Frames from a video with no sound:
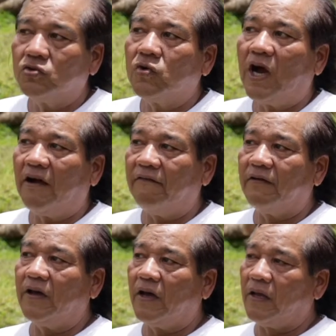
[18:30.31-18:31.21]
To have,
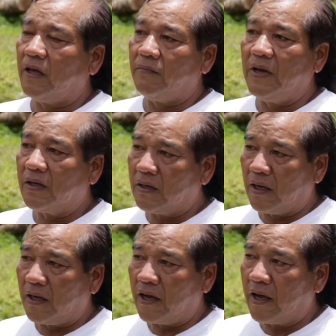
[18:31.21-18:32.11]
and I, and I make,
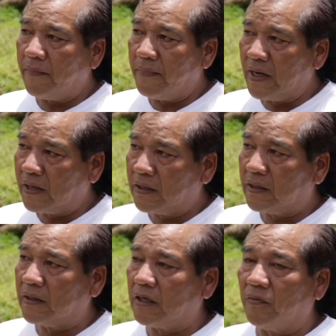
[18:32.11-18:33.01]
I make
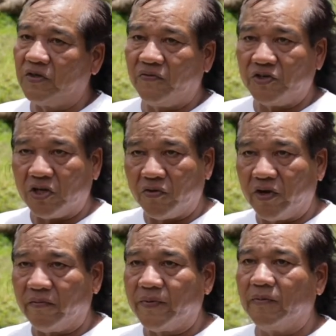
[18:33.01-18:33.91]
that observation
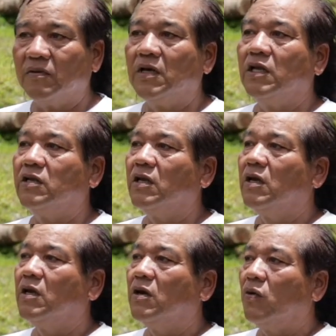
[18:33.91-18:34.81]
already for people that
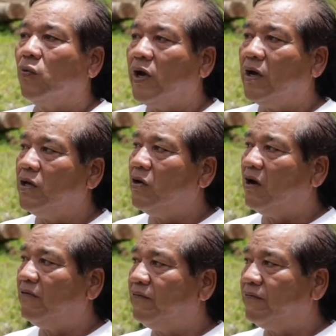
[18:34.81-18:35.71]
where you
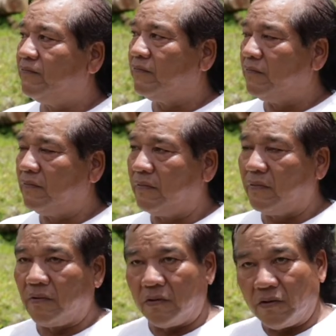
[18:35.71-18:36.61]
have,
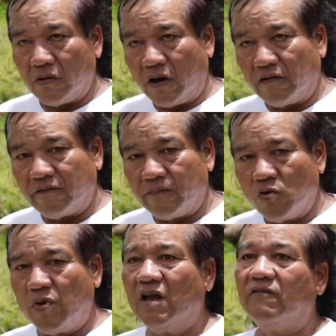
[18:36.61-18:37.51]
you have
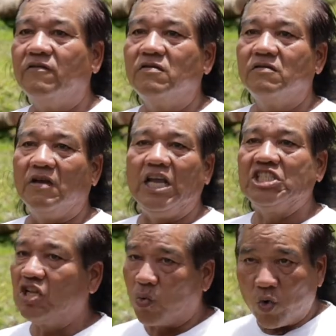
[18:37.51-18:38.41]
mobile phone,
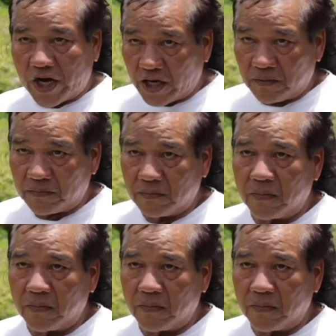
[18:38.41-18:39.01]
it's not working.